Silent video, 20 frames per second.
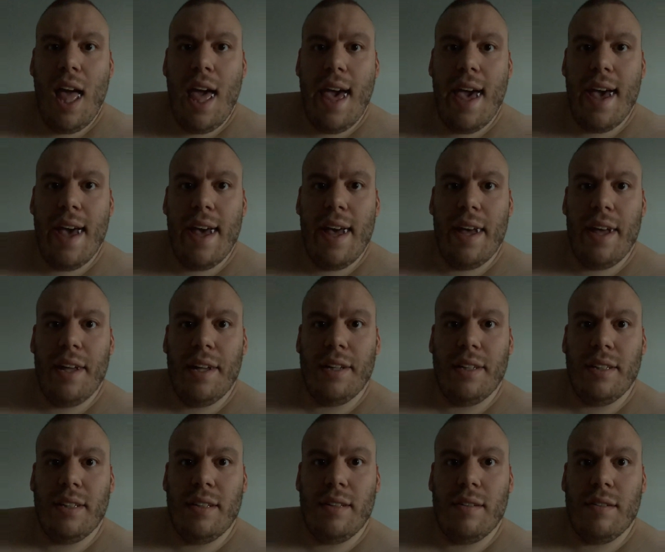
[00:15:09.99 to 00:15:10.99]

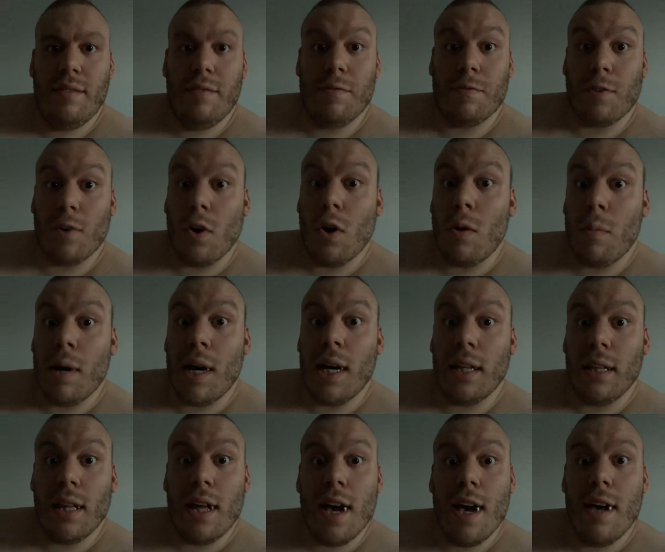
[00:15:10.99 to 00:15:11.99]
And for all my
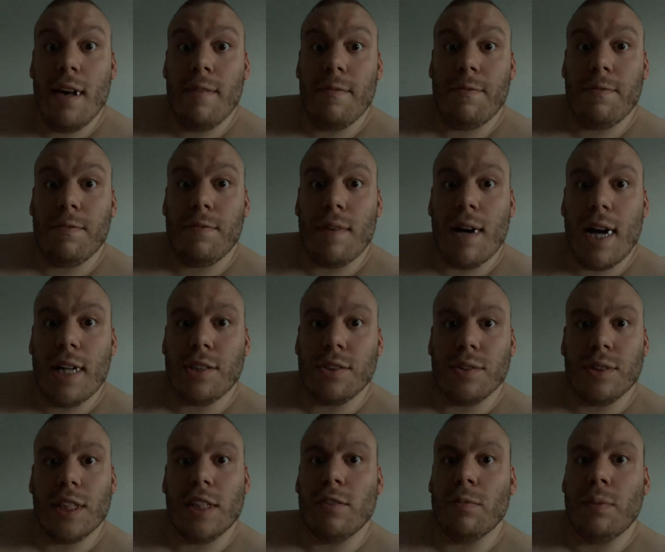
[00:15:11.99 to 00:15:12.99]
life, I
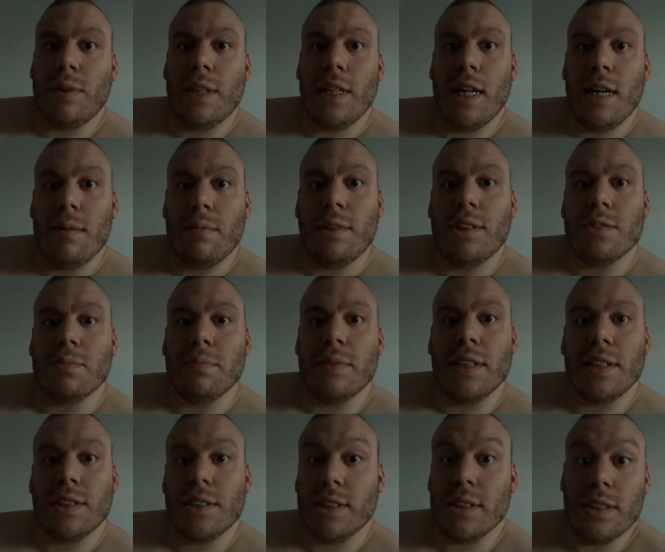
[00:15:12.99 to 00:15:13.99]
told everybody I was
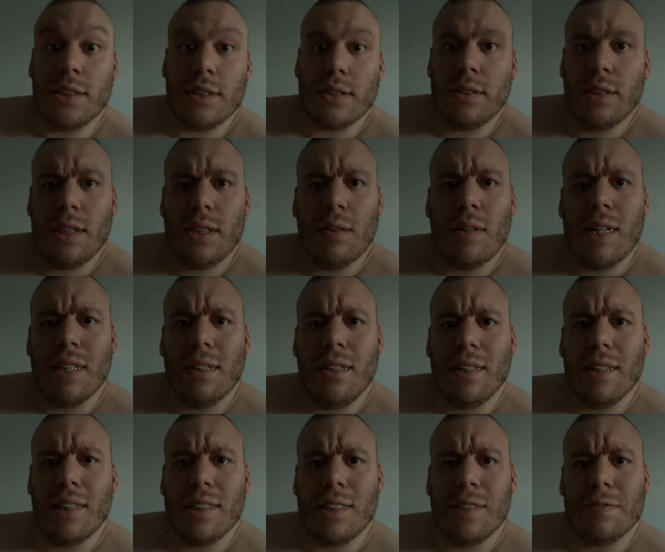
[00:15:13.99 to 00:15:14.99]
mixed because, I'd
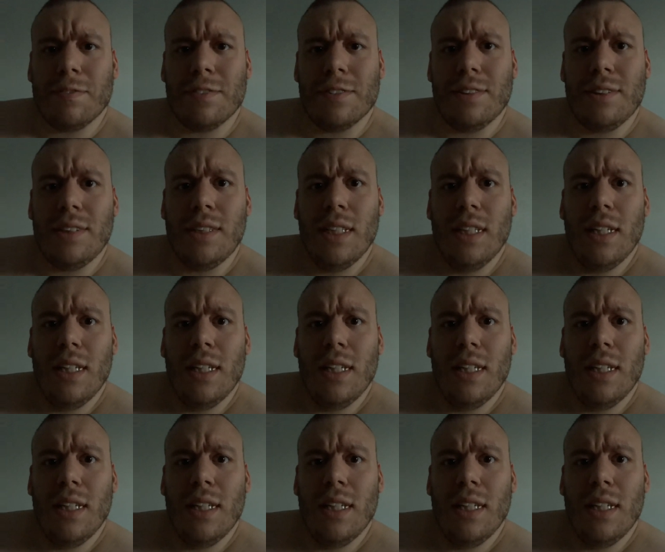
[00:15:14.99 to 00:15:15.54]
look at different